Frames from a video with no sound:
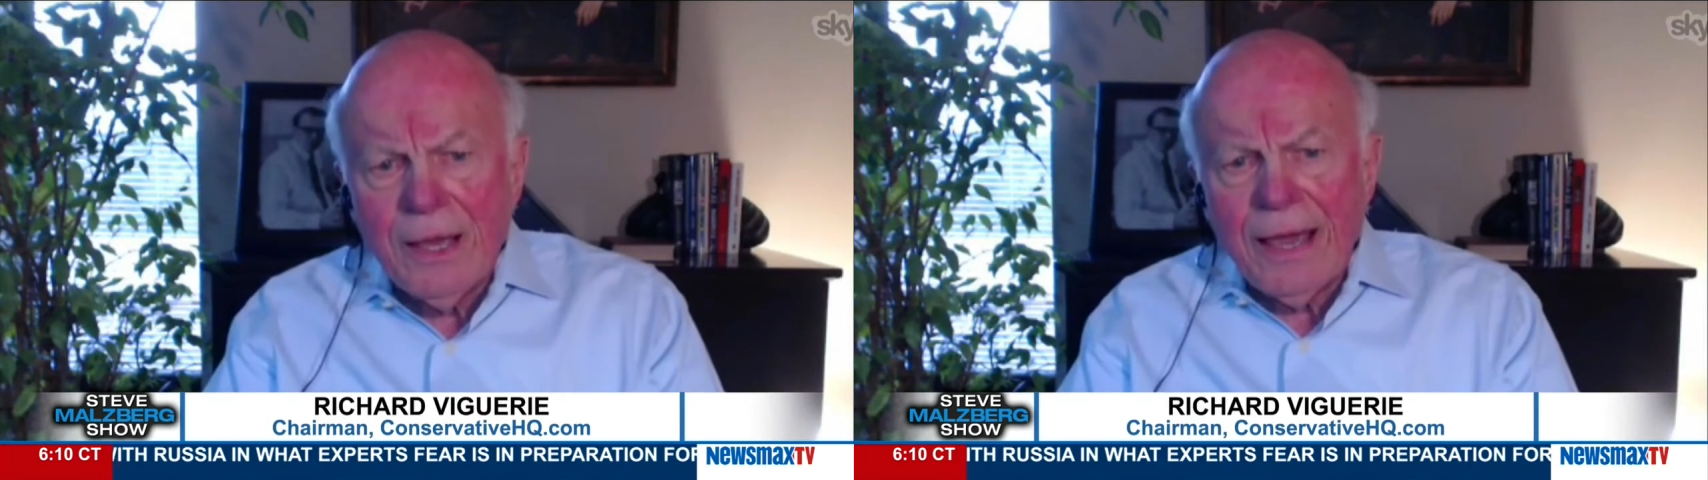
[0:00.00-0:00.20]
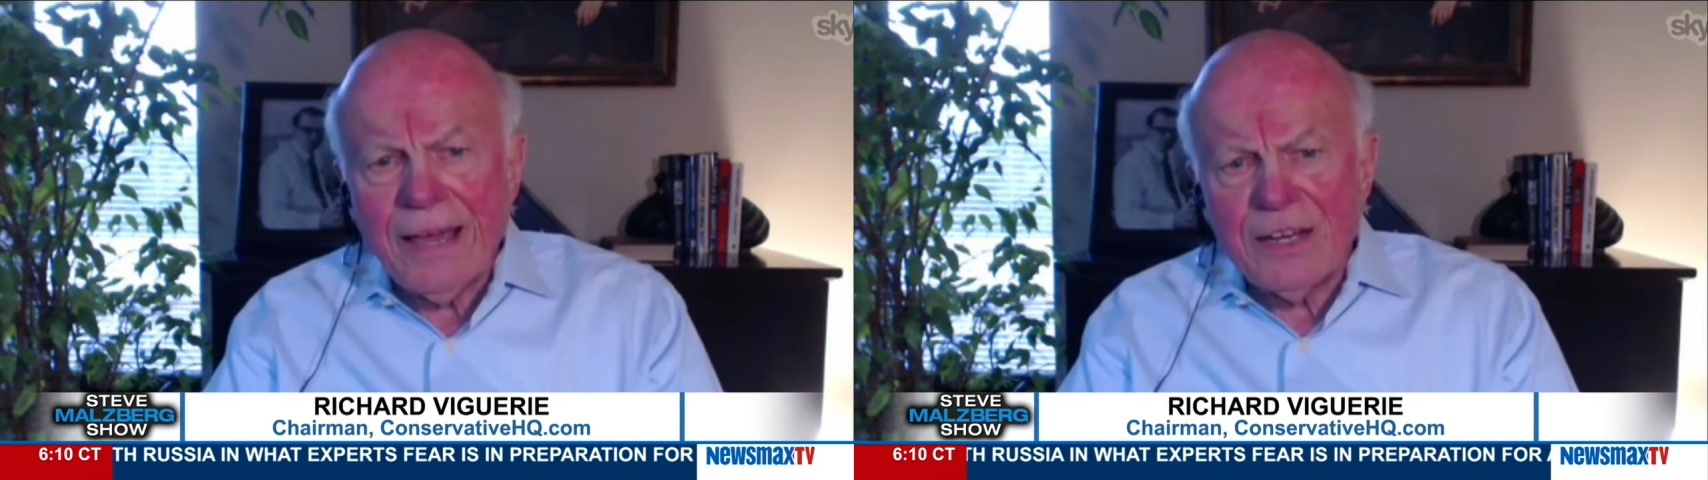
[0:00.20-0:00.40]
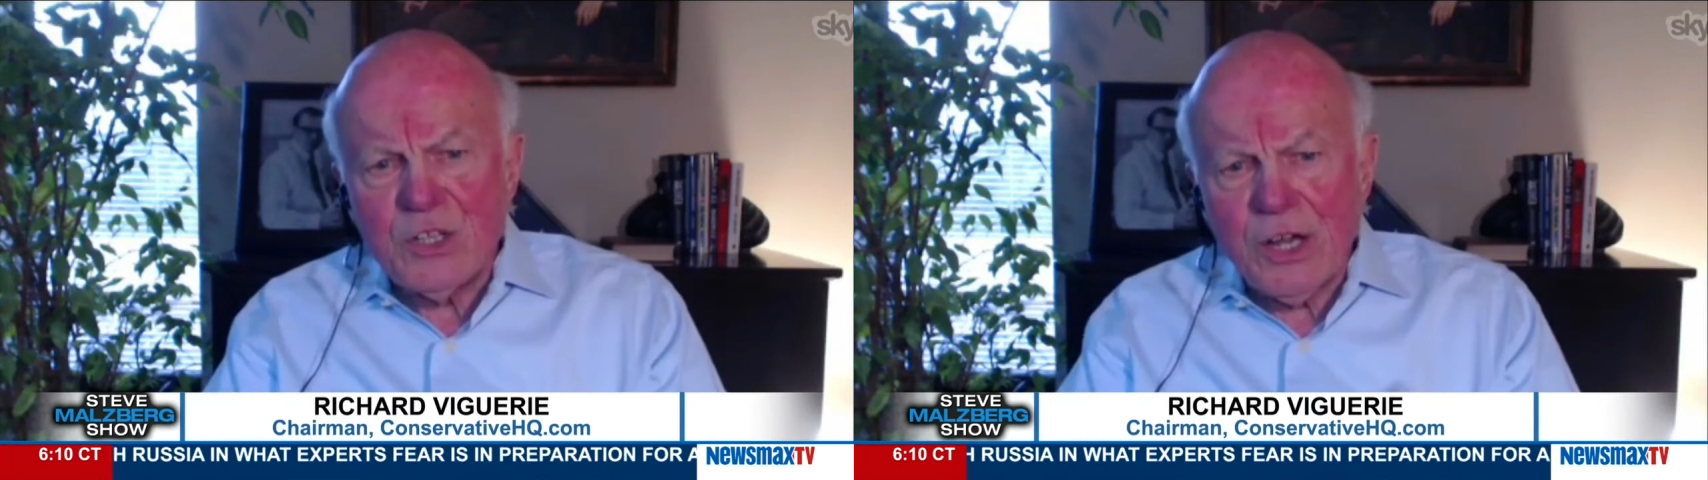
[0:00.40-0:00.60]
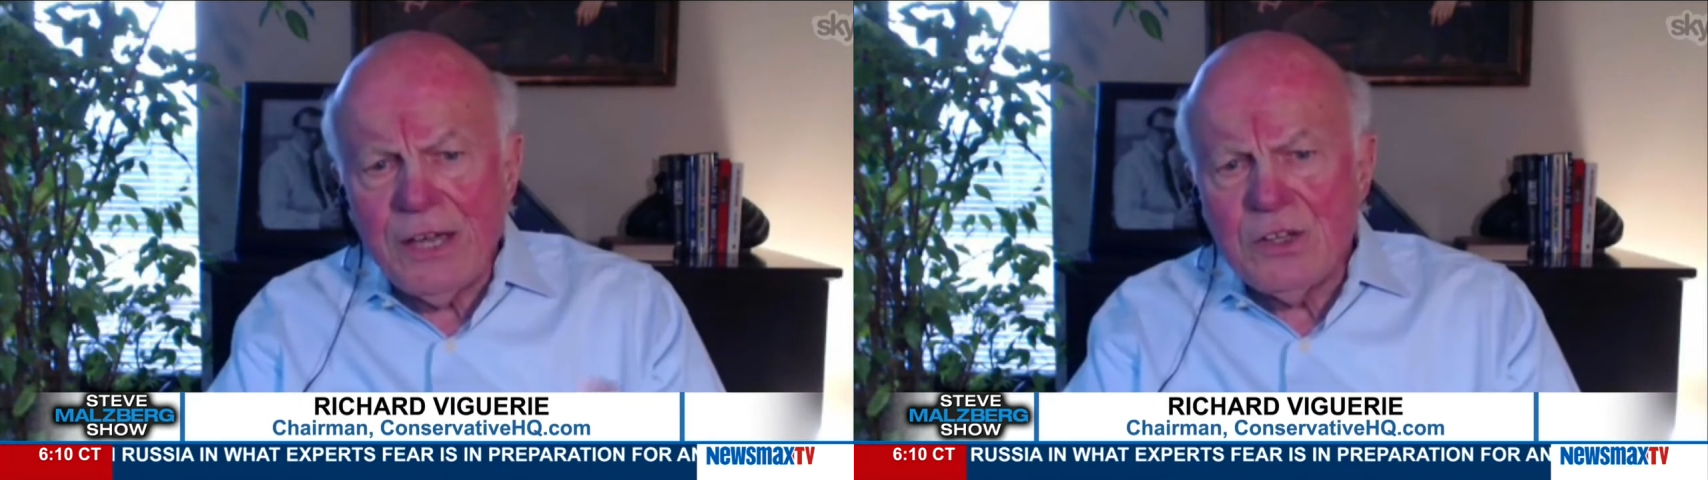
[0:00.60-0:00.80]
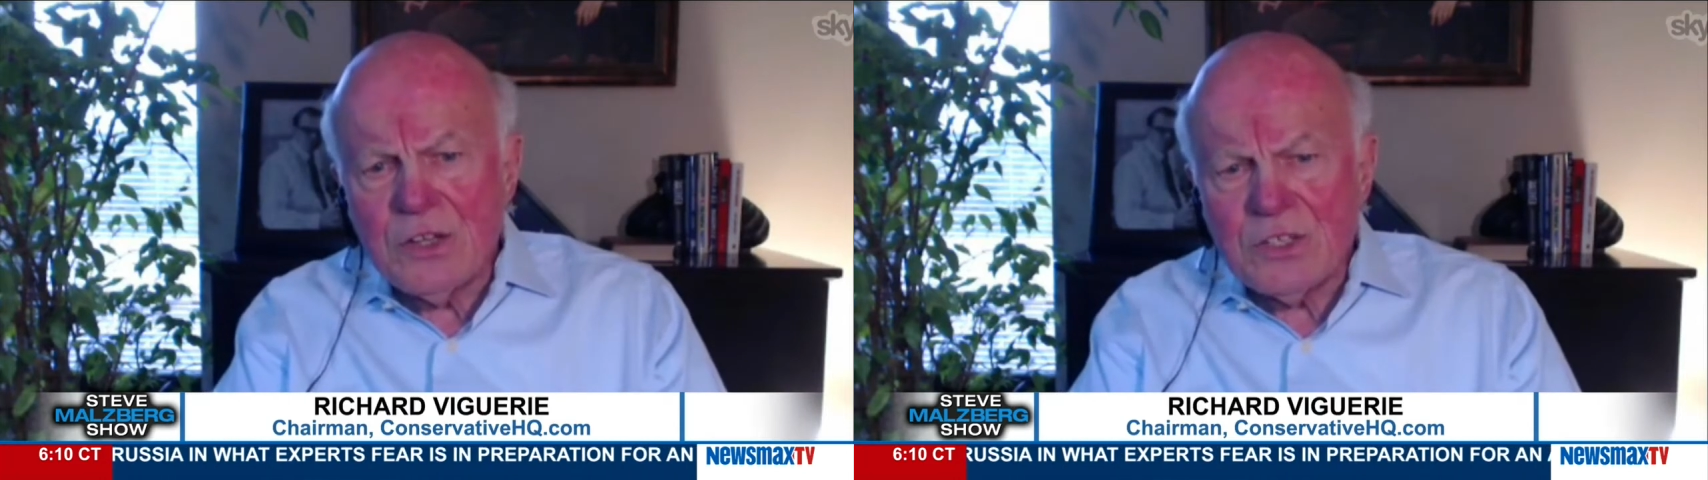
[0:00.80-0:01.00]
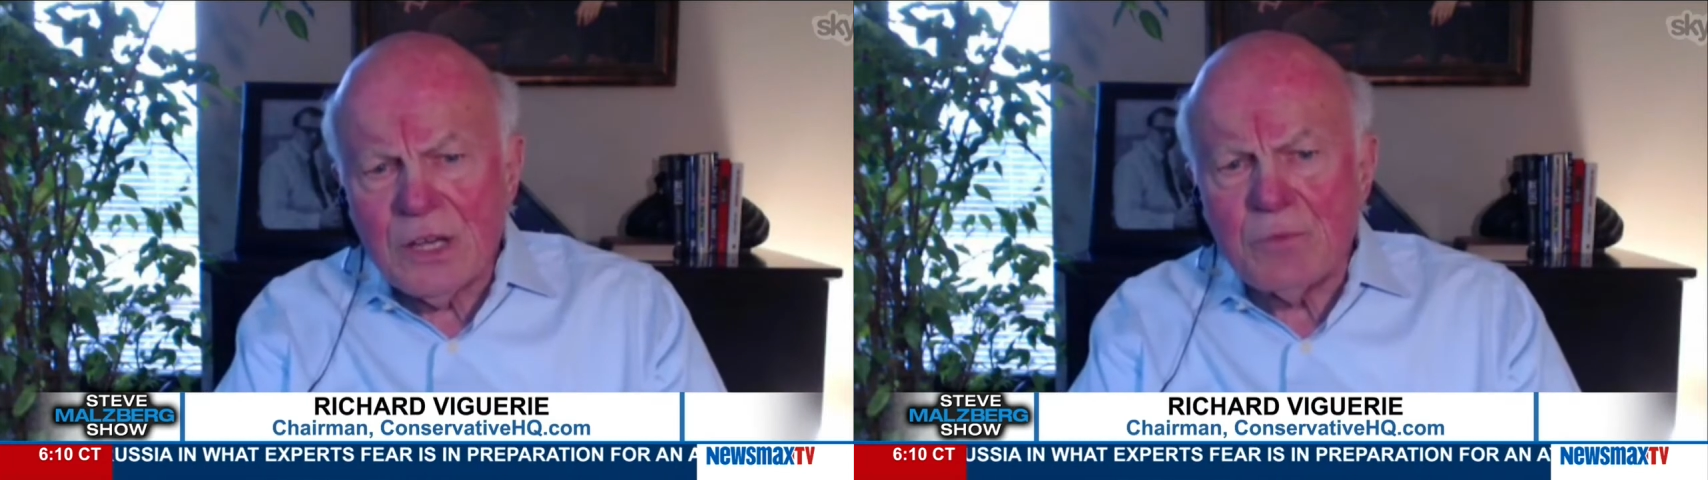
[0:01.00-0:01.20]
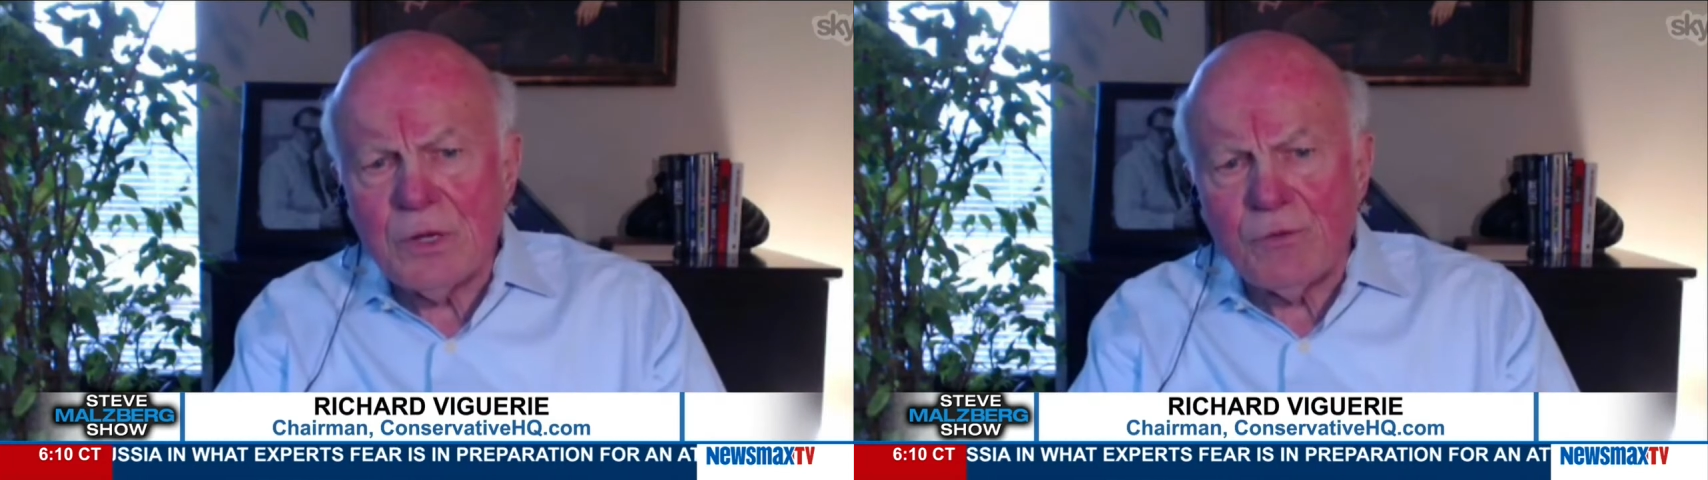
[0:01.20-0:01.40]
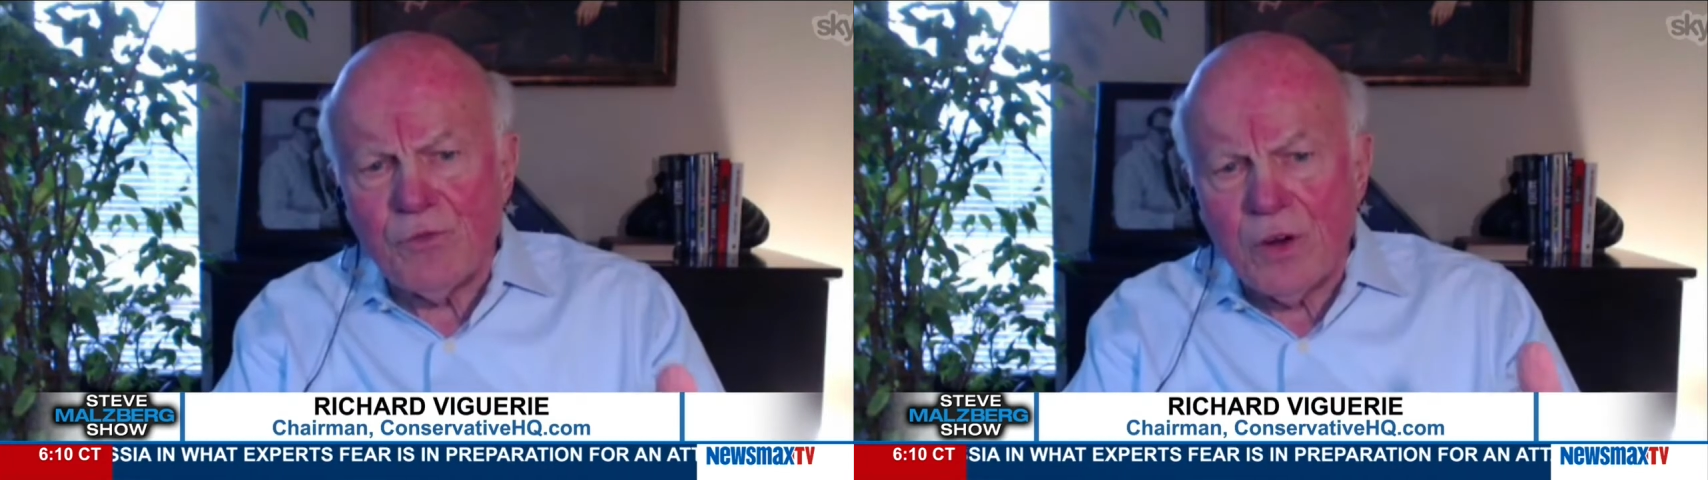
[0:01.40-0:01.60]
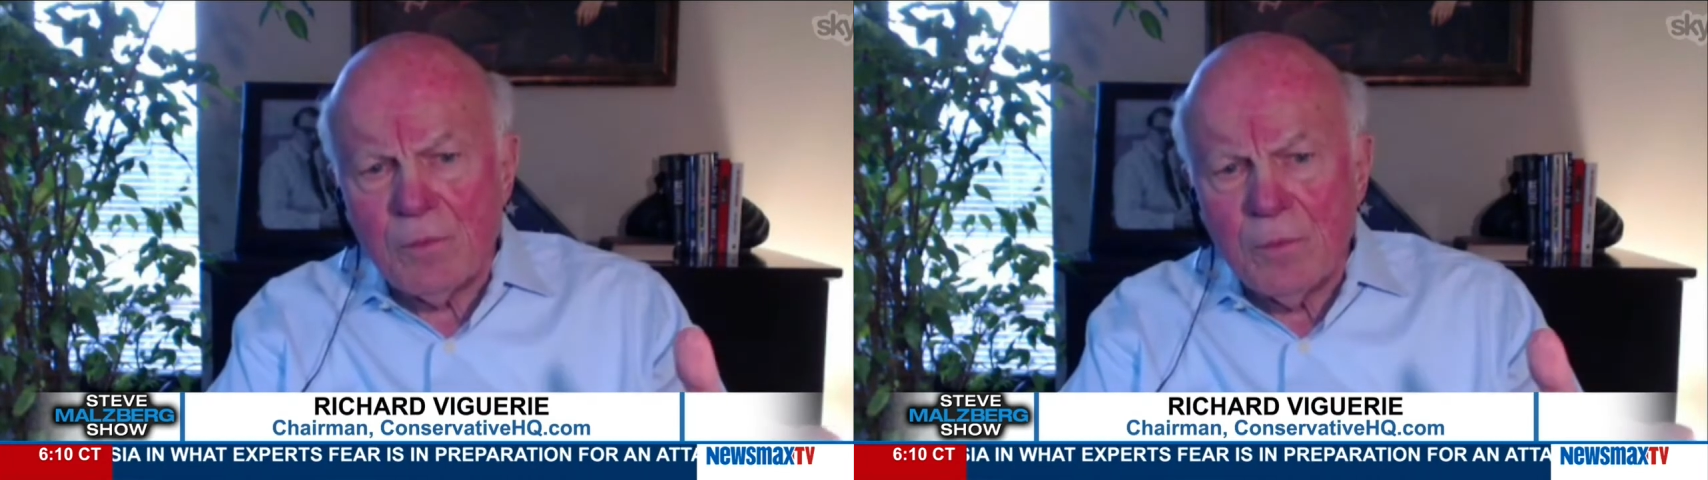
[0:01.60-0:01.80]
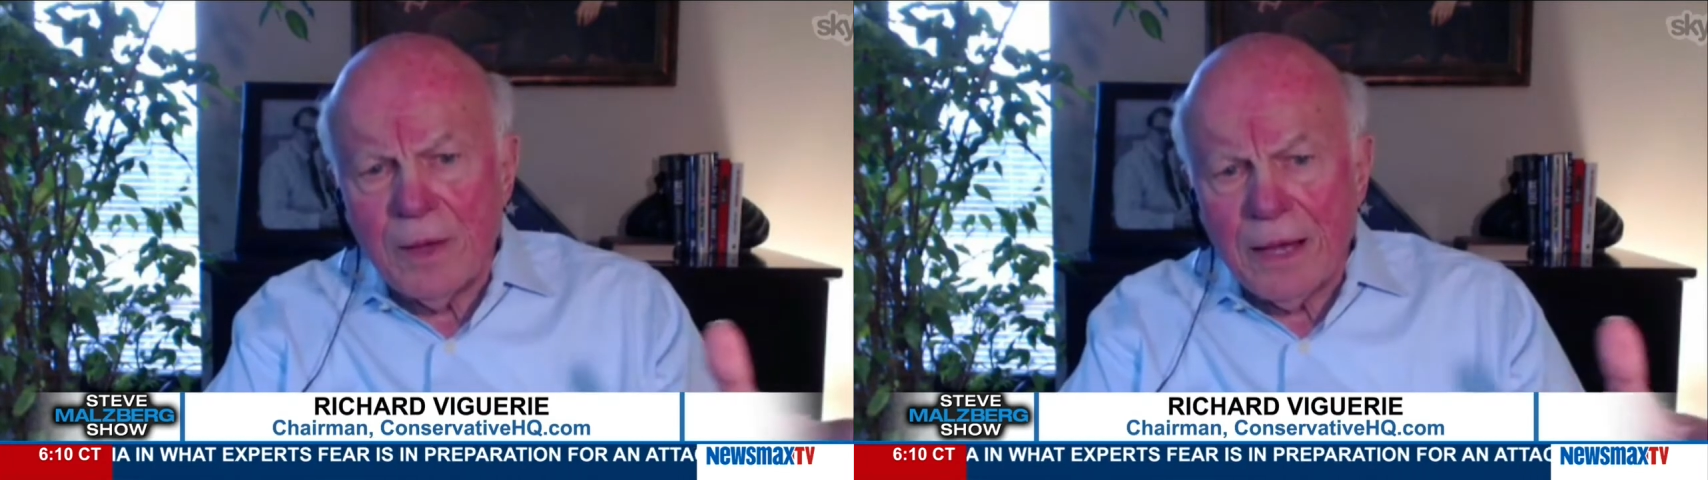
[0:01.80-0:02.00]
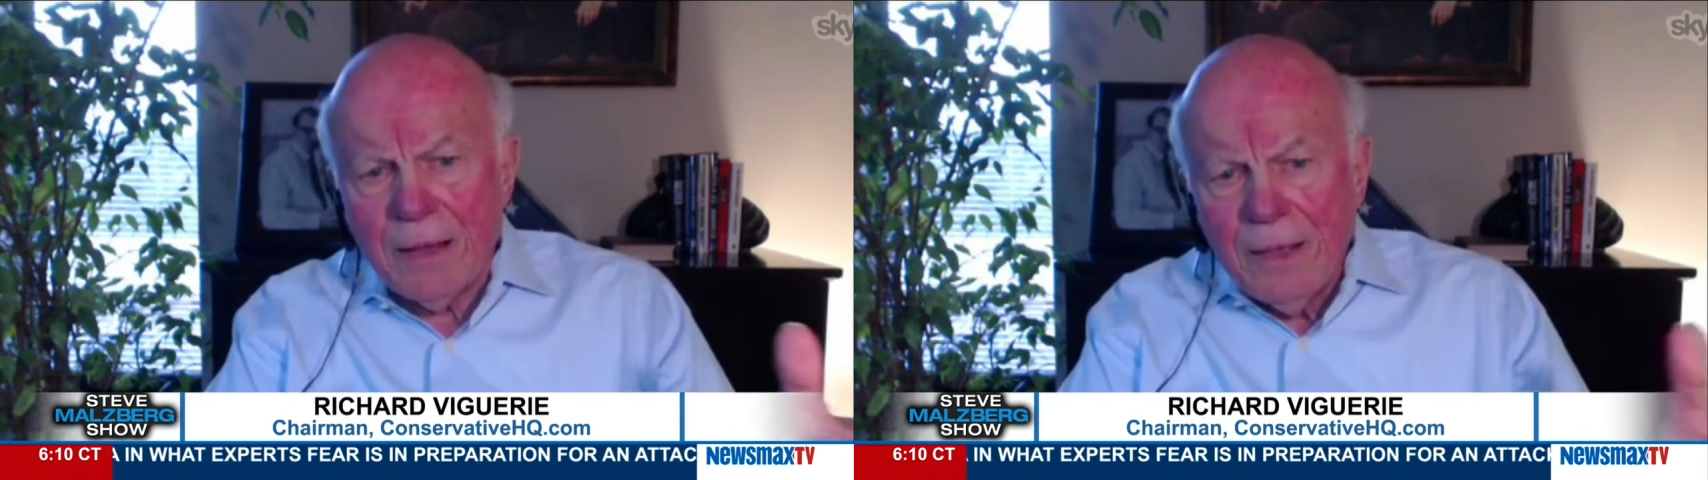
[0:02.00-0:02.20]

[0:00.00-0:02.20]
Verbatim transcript: and change the subject from uh,